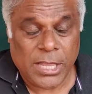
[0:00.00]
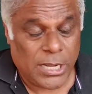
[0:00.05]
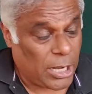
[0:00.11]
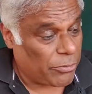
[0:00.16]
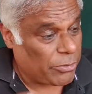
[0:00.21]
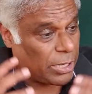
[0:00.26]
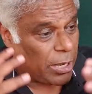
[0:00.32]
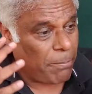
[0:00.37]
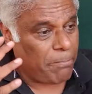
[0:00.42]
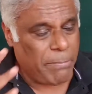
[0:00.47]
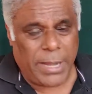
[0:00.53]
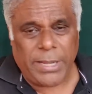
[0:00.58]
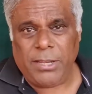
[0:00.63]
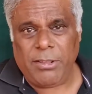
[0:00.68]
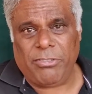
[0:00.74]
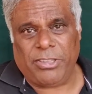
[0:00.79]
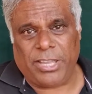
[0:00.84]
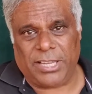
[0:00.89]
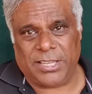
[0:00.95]
Now, there are
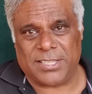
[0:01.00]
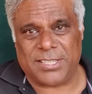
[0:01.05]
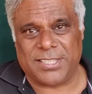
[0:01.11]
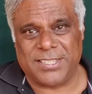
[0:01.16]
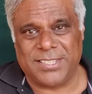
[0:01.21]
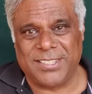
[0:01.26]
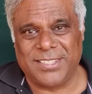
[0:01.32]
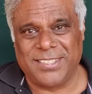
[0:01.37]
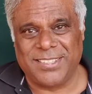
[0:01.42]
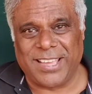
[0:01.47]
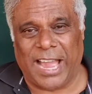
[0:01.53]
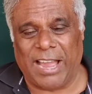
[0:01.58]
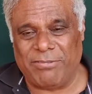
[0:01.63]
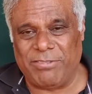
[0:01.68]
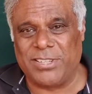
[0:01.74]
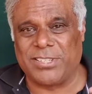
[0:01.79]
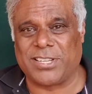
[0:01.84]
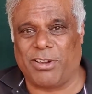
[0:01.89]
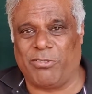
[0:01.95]
many things
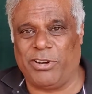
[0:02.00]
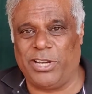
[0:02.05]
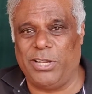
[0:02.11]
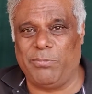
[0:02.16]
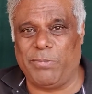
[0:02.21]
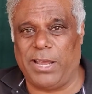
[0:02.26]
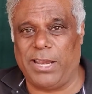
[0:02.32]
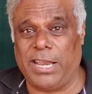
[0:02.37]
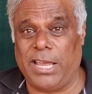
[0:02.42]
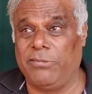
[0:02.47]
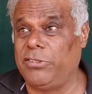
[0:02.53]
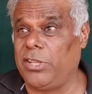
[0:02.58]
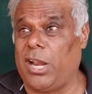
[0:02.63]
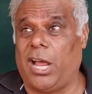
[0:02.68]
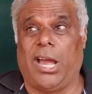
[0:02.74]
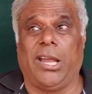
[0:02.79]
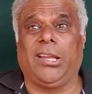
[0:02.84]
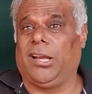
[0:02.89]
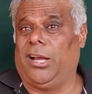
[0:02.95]
I've discovered in my life that
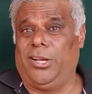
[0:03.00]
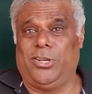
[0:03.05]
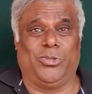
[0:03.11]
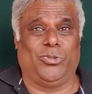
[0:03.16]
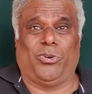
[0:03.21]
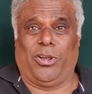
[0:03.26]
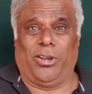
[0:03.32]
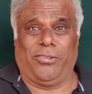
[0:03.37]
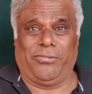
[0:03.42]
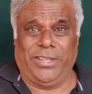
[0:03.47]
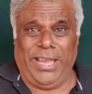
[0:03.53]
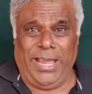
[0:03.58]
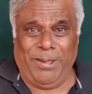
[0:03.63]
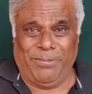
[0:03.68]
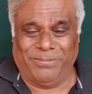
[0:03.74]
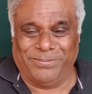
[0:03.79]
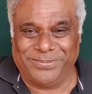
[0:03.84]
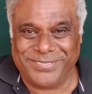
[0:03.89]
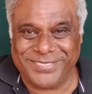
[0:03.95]
I can't do all of
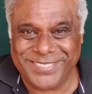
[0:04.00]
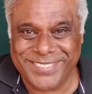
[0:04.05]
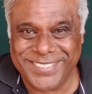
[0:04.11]
them.